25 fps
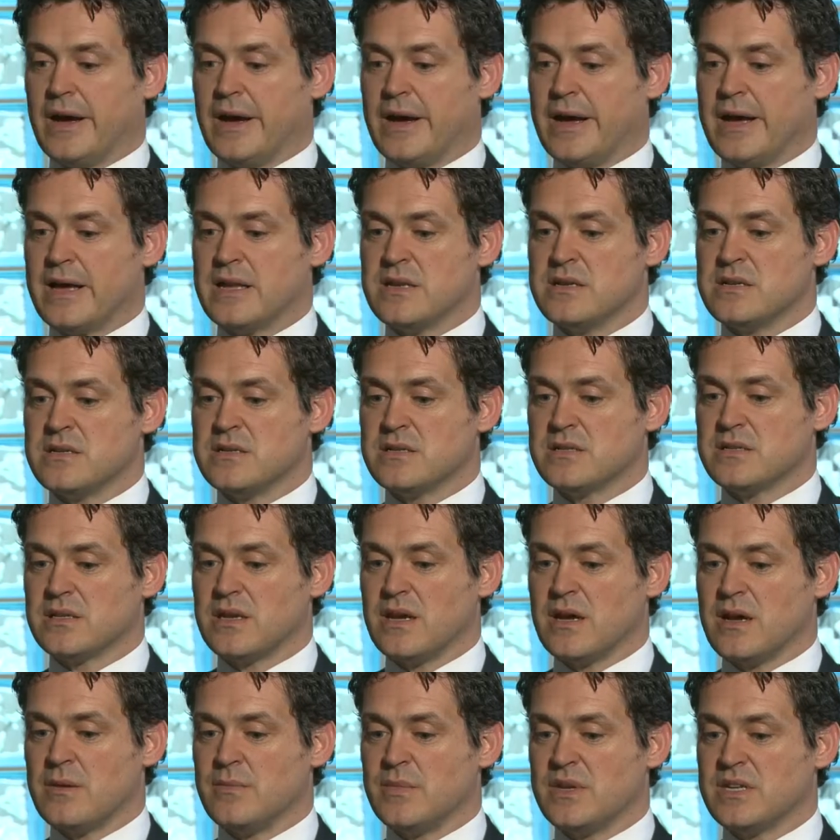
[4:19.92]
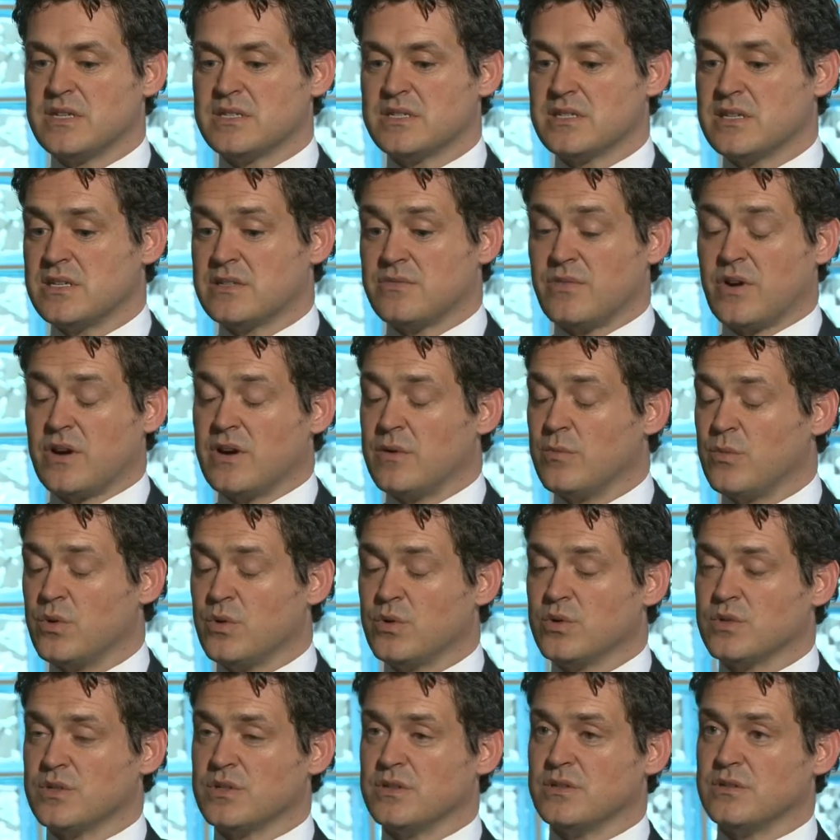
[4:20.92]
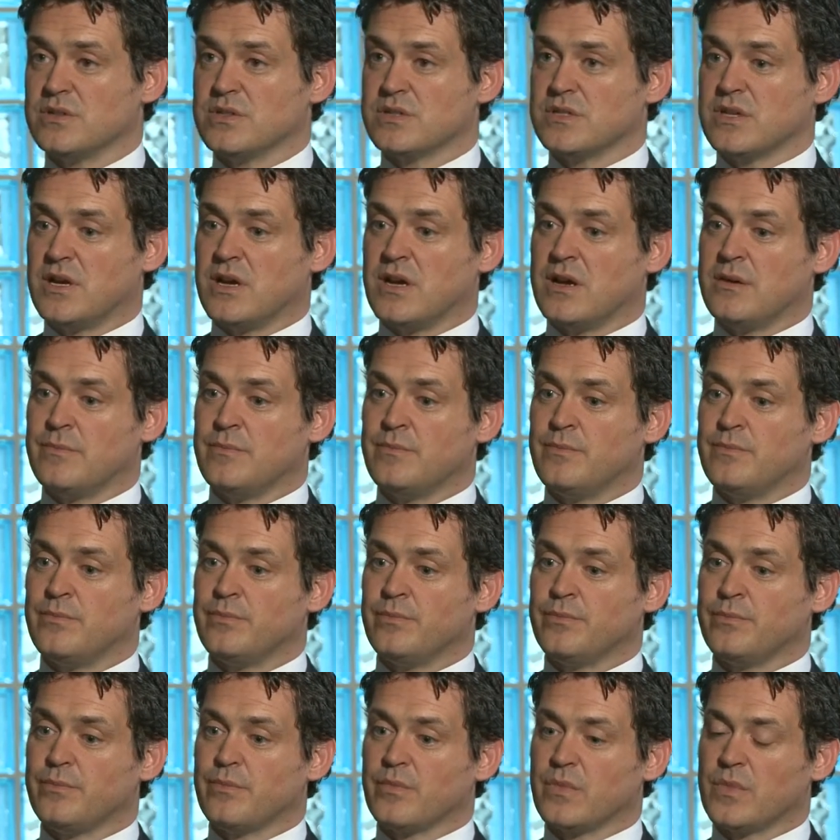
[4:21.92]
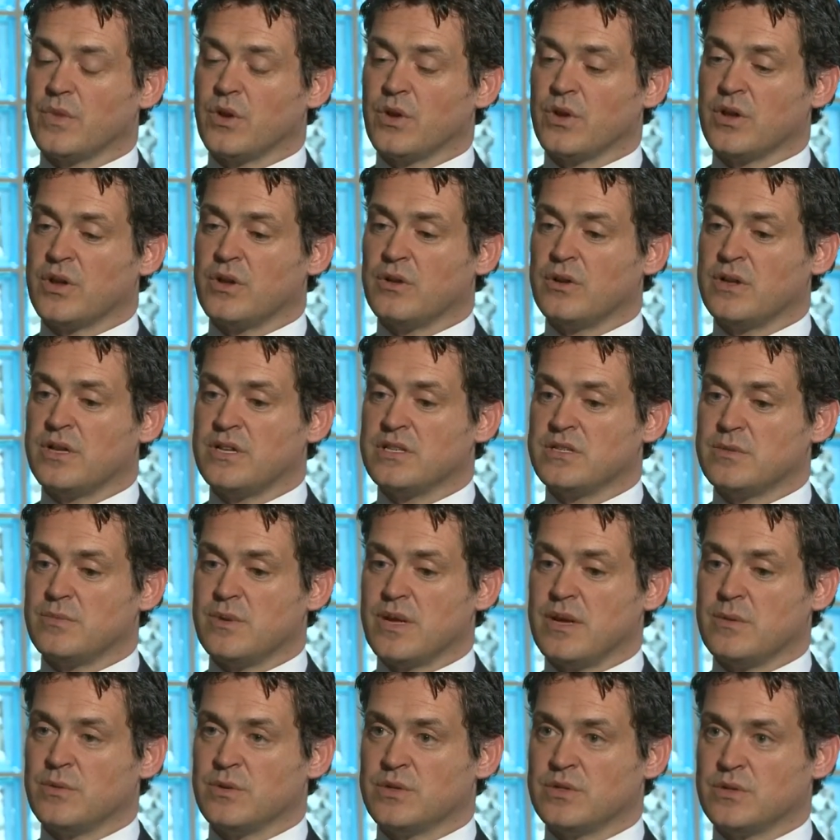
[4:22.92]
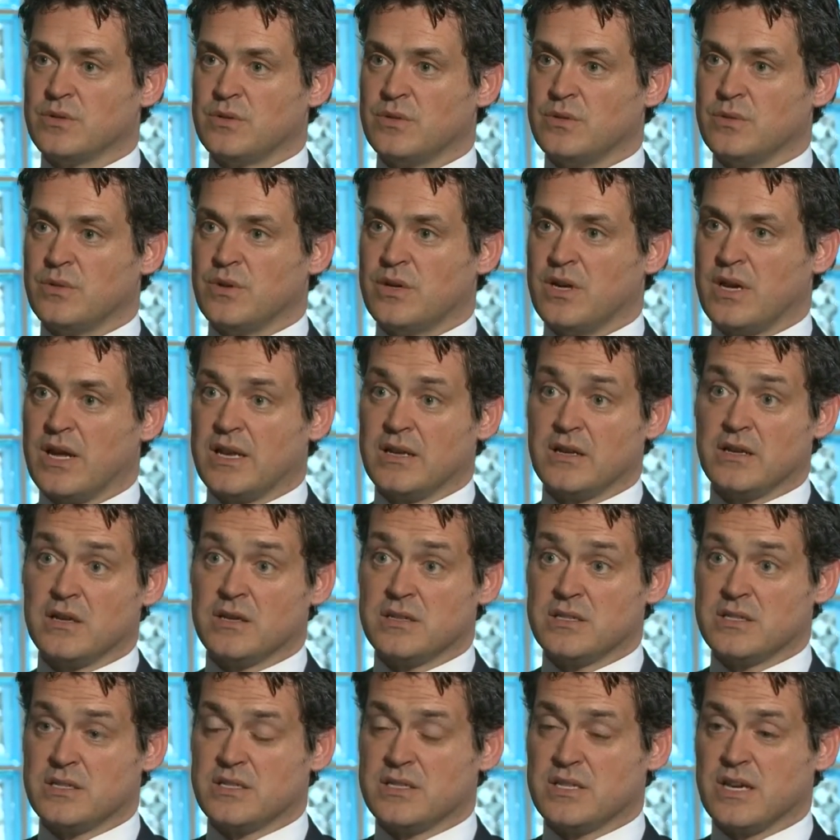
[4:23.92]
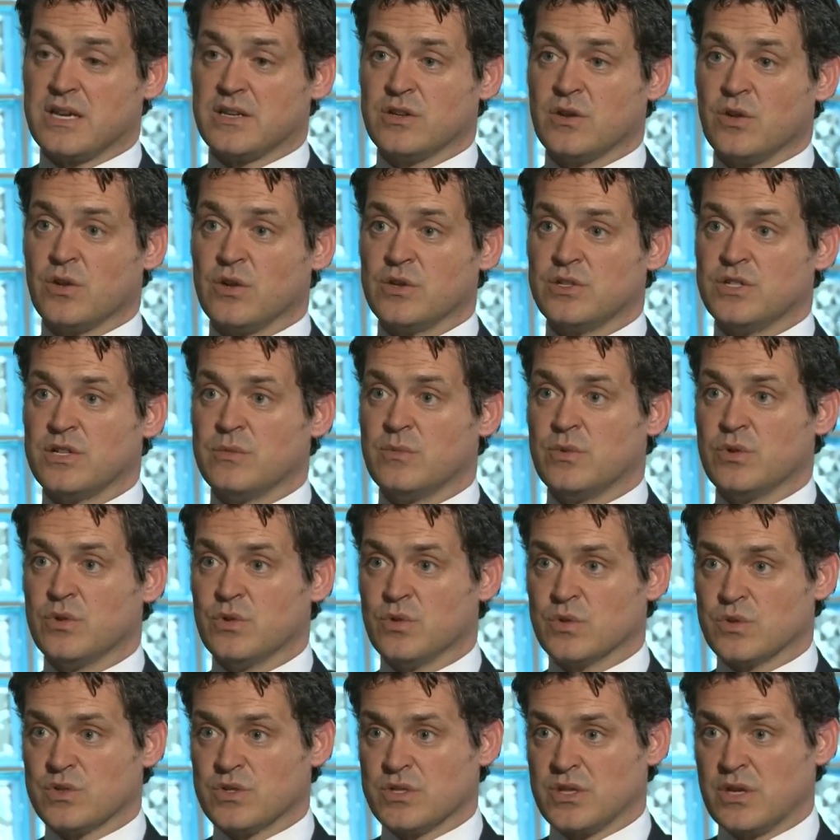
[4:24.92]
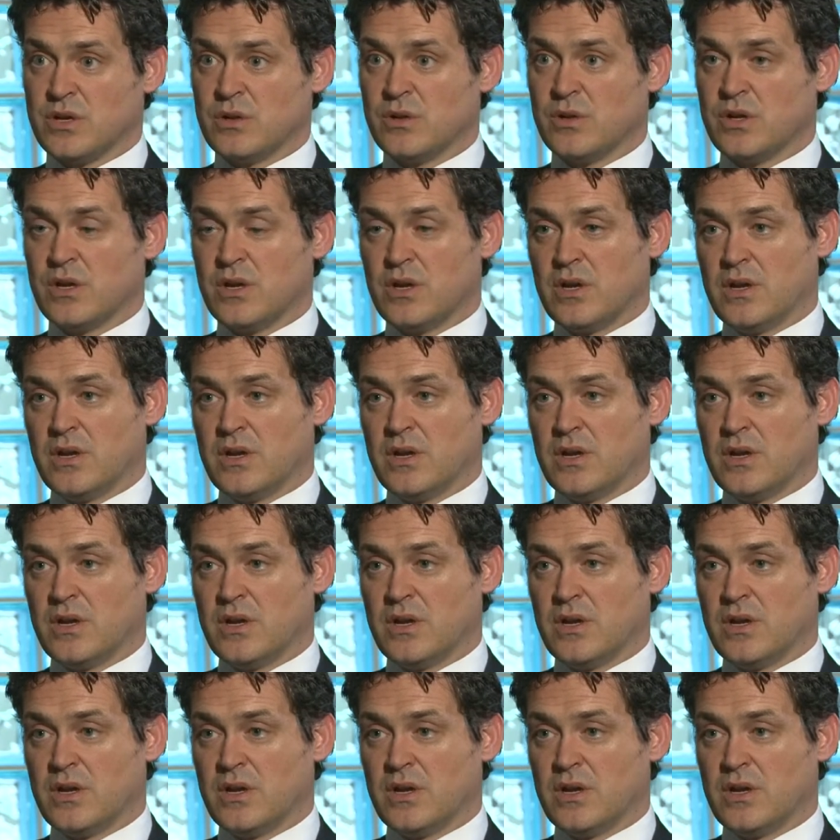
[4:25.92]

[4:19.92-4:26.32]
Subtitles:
And it's very important not only to be able to analyse the technology, but also